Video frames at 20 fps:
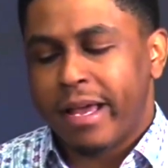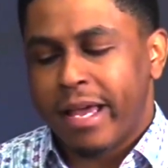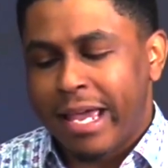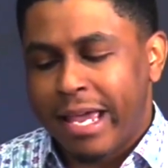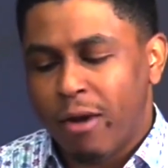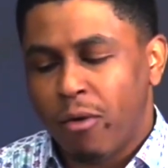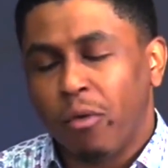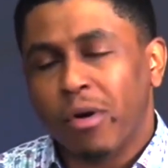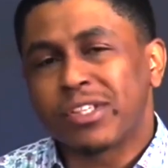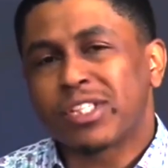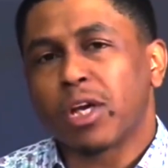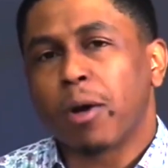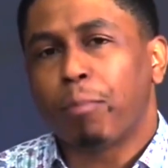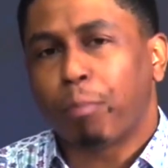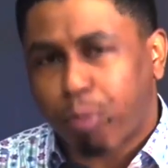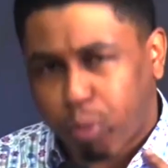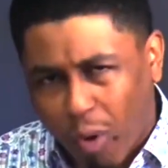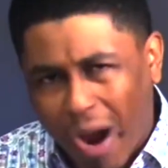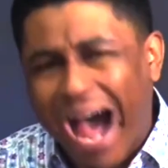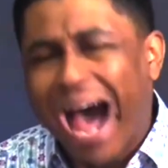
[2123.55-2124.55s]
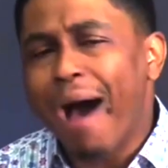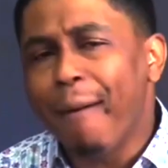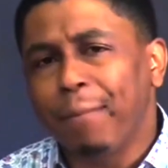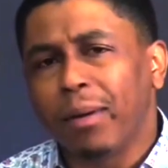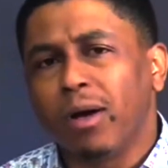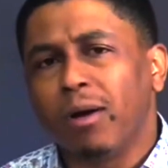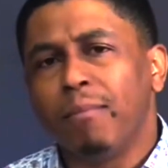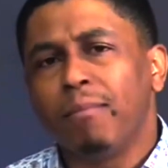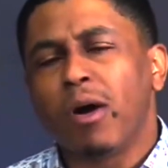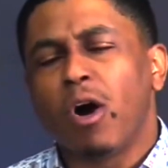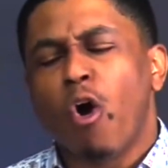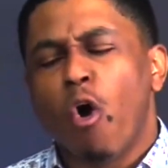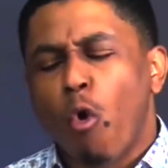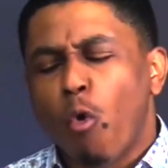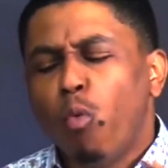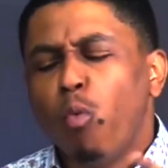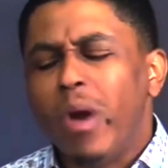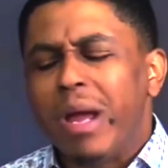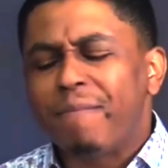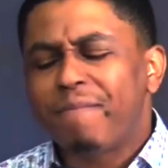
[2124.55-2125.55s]
it was a problem
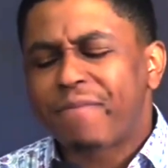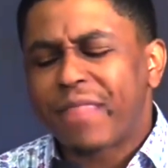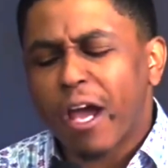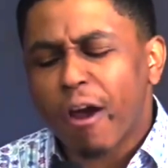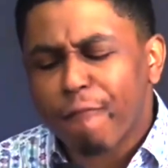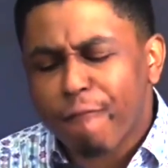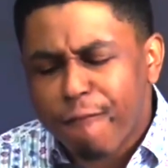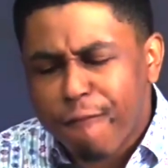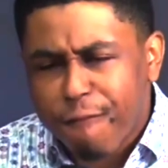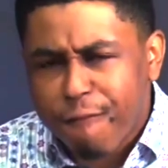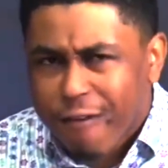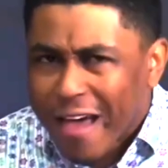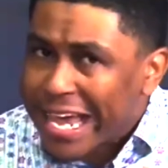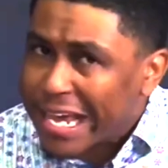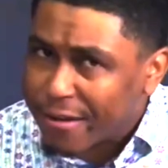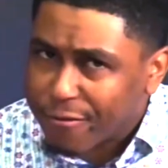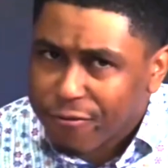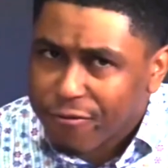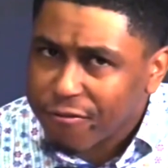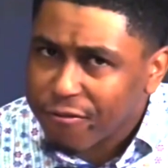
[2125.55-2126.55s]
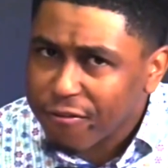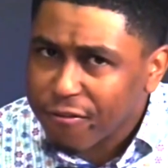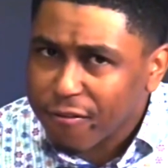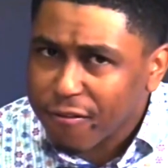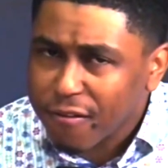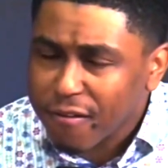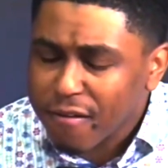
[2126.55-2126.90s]
with their faith.